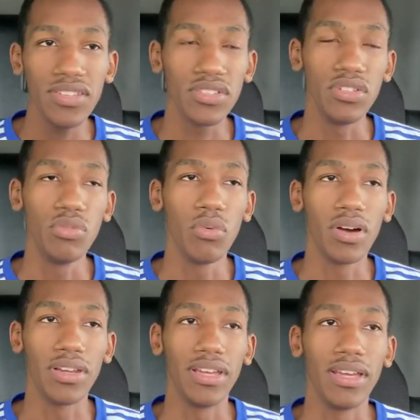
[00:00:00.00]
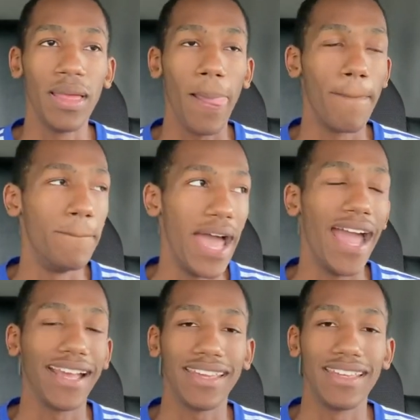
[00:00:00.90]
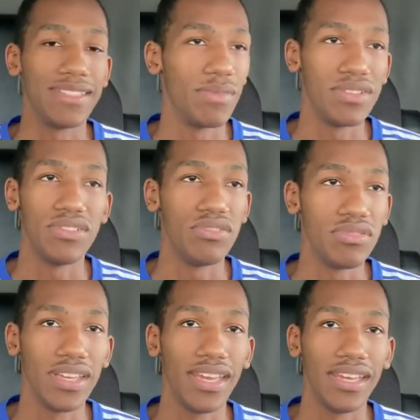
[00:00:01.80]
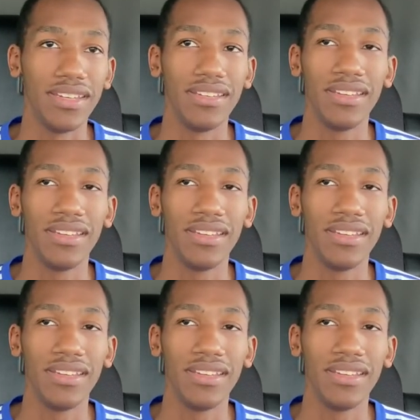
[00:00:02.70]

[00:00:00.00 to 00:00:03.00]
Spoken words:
You wanna back as much as you can.